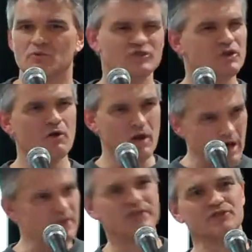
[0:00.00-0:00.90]
We're so
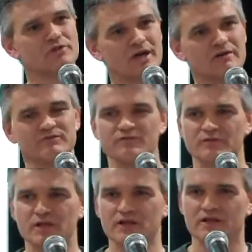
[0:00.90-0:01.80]
lucky to
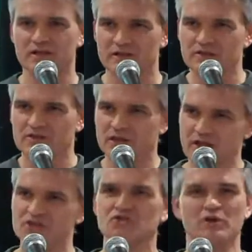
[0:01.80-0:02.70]
have
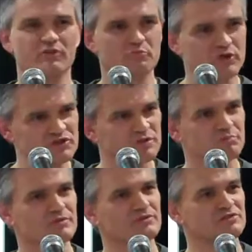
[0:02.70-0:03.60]
kids who have
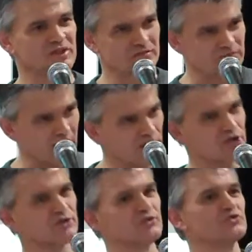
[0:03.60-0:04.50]
principles and
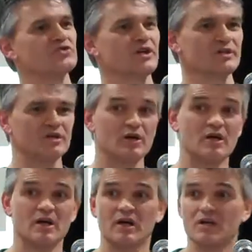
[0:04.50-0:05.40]
values and
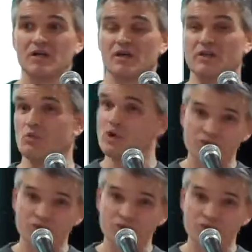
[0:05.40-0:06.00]
they